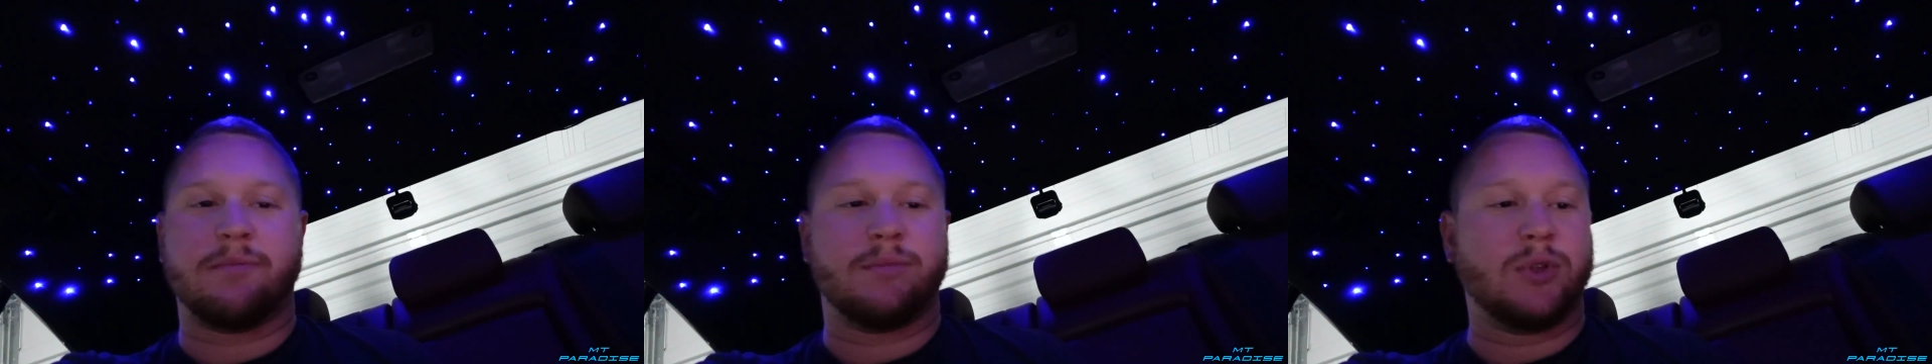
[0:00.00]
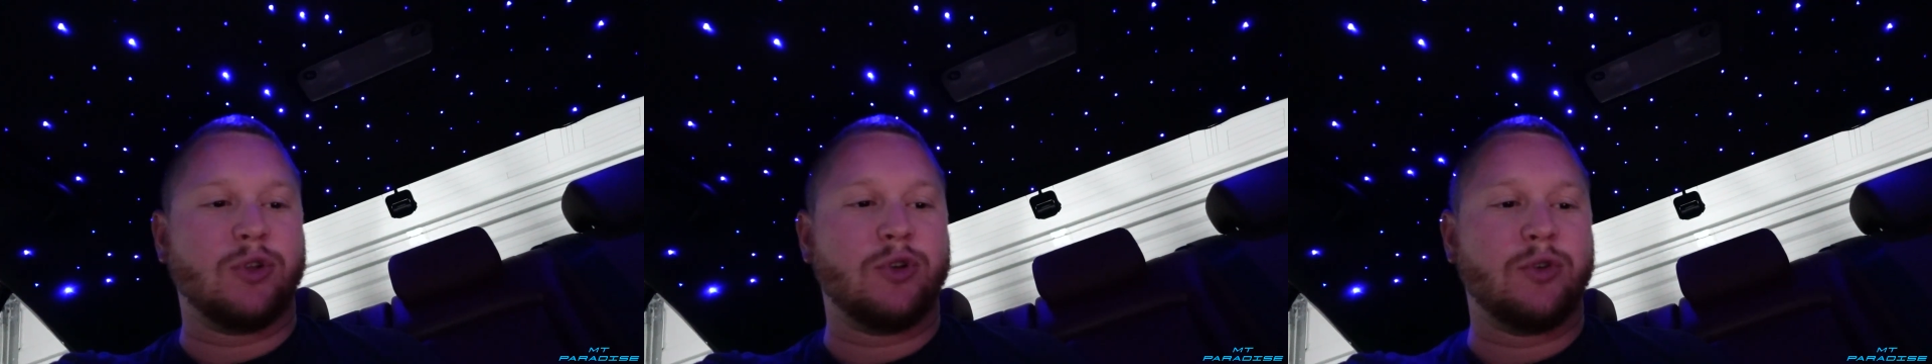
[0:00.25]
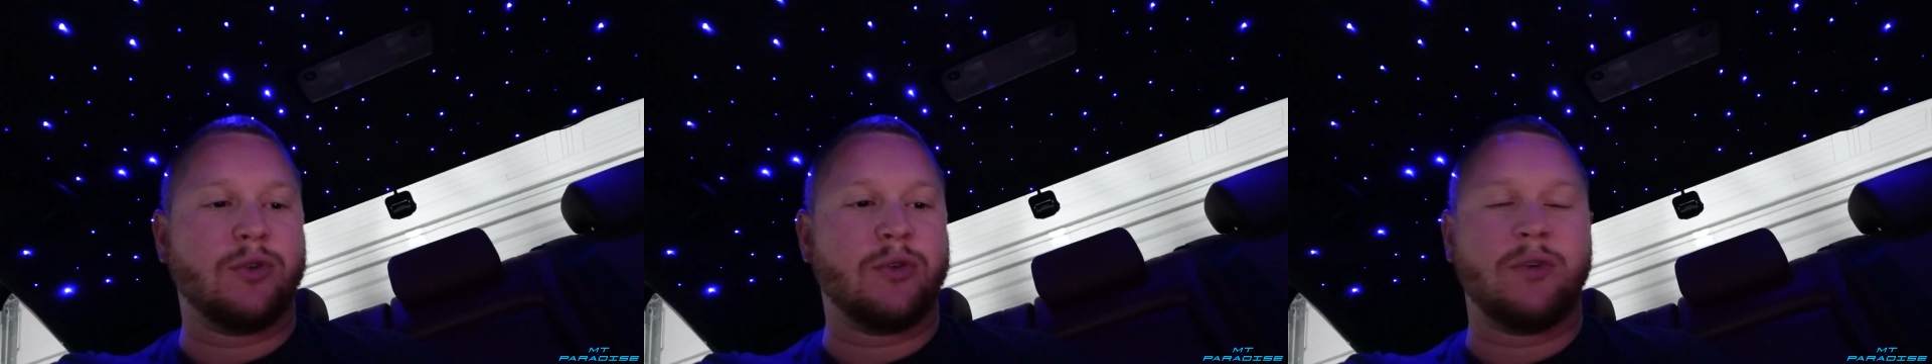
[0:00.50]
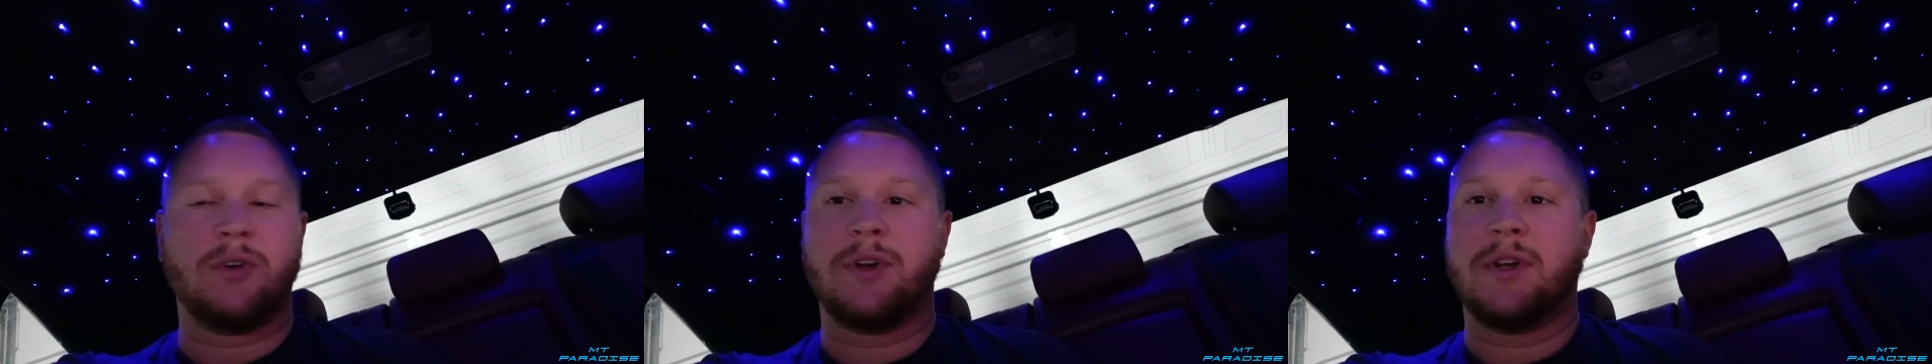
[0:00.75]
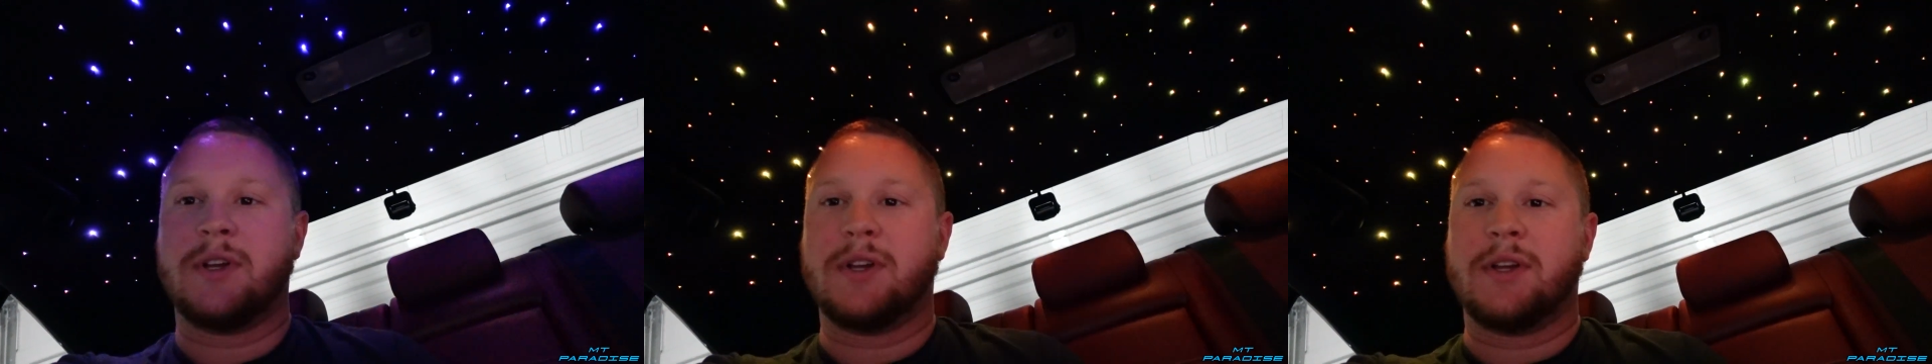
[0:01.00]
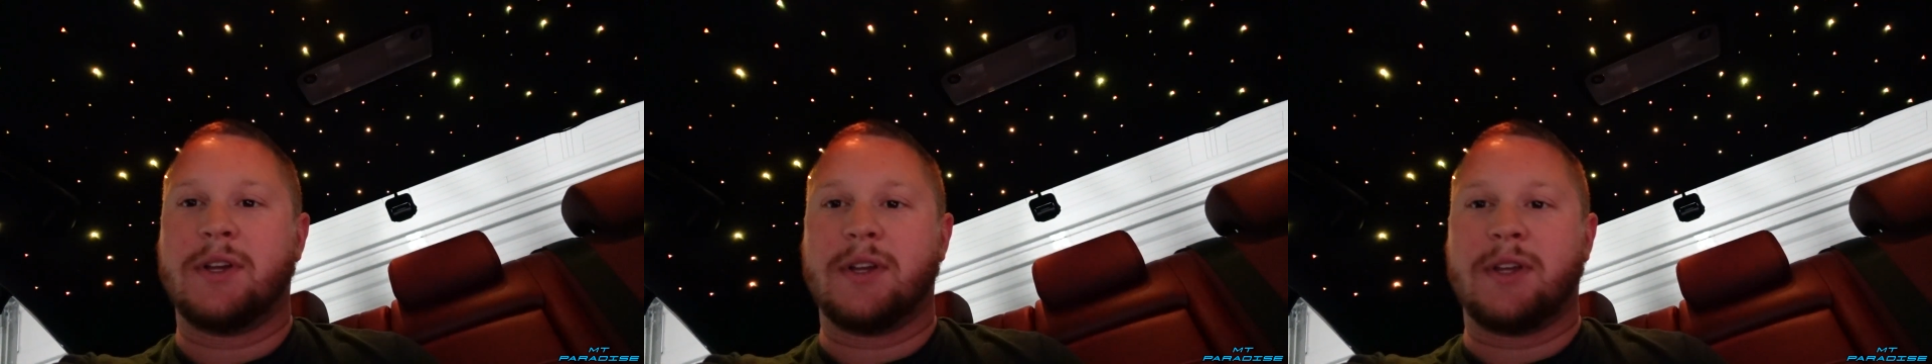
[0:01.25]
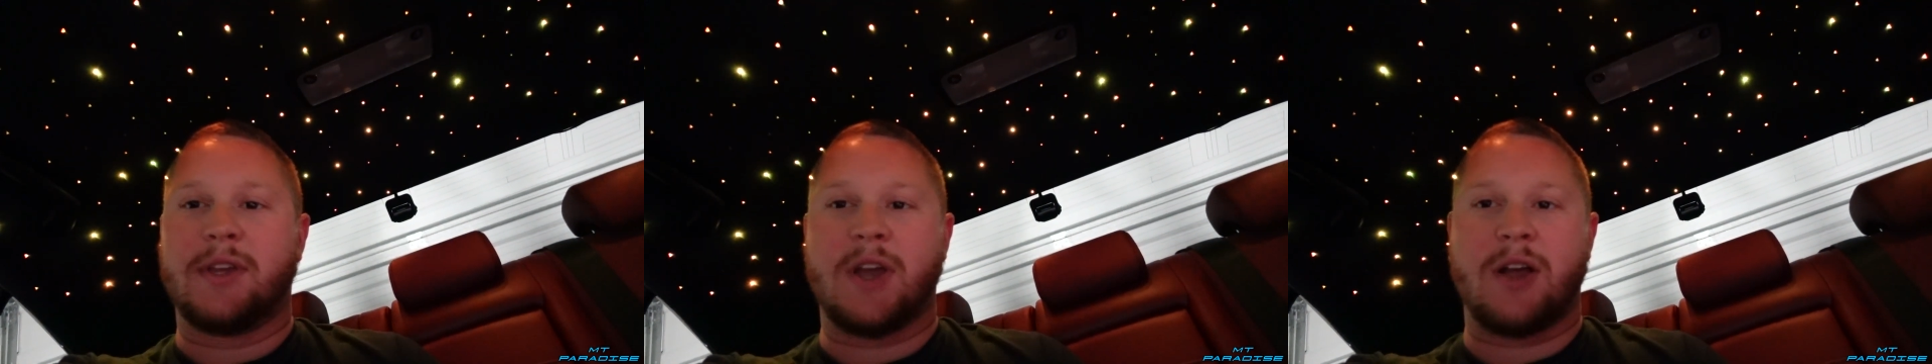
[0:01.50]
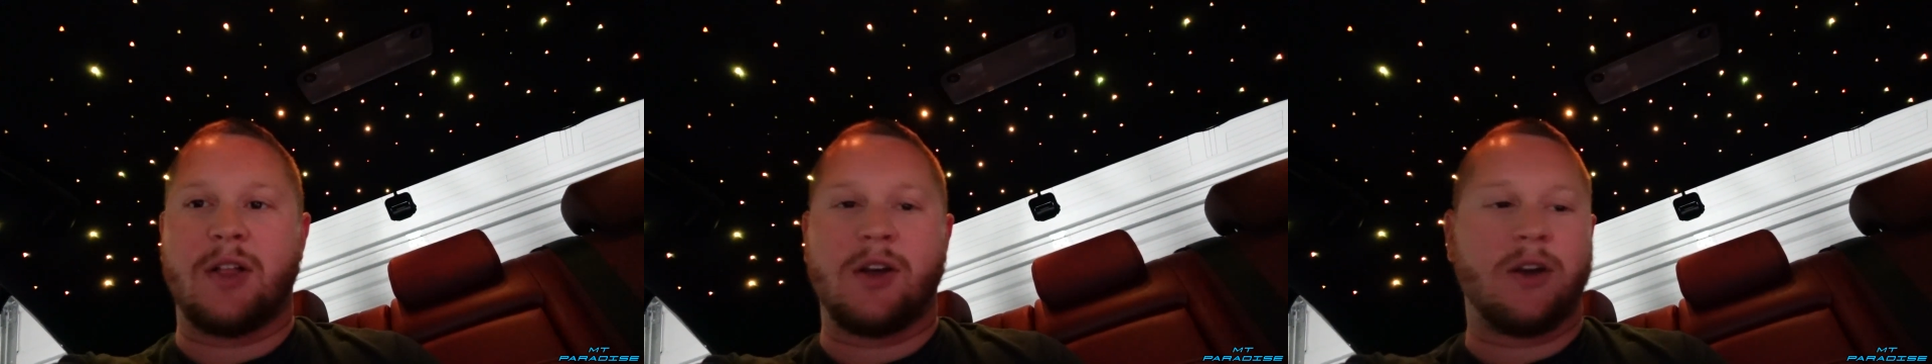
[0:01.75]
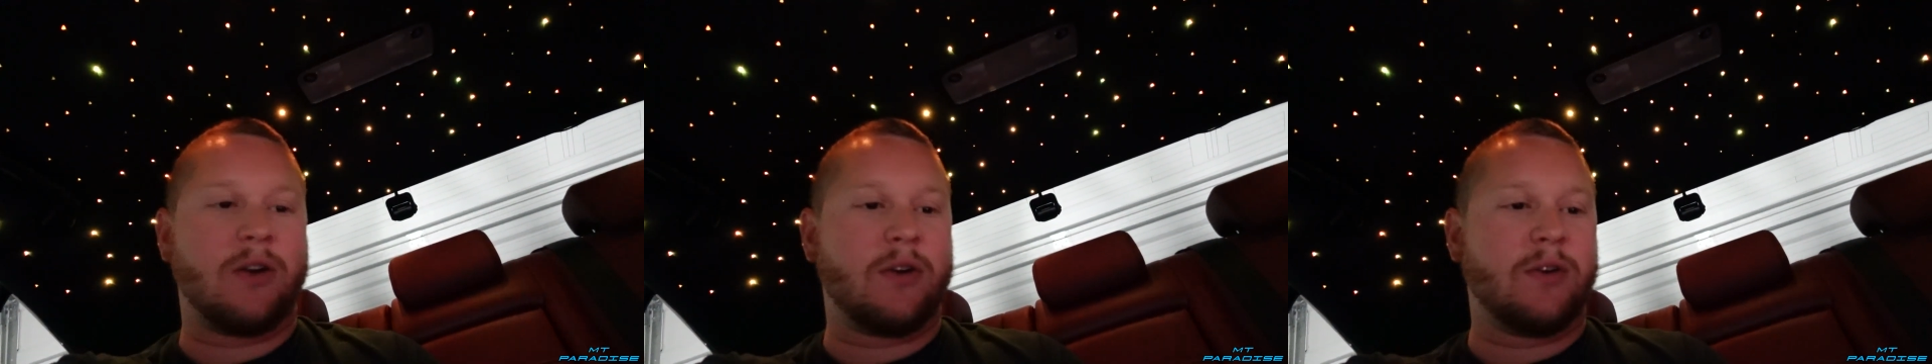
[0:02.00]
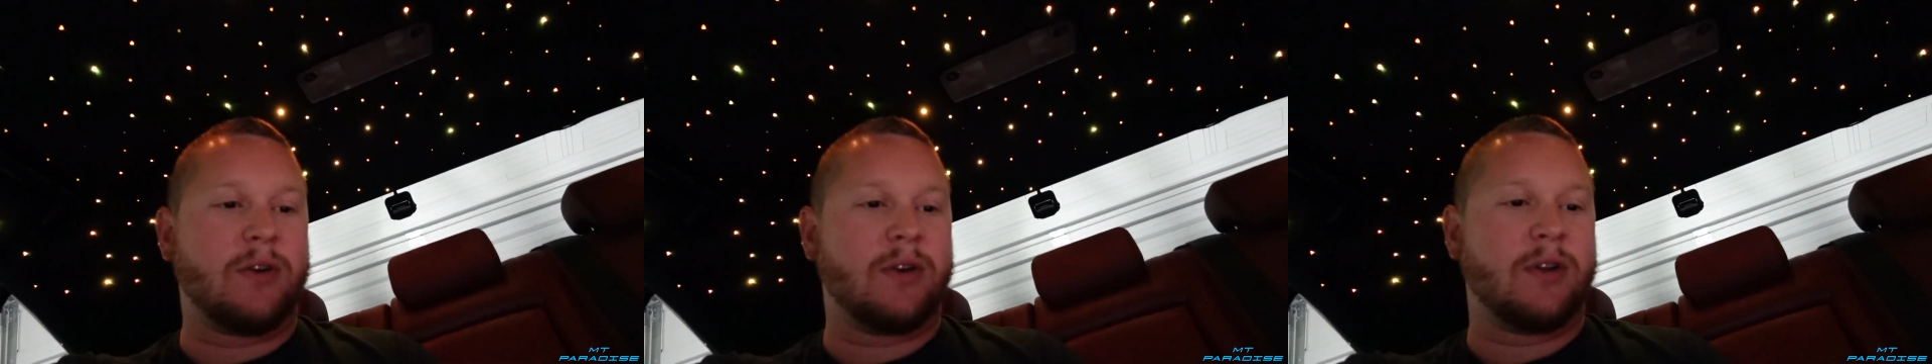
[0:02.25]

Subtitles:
blue, yellow.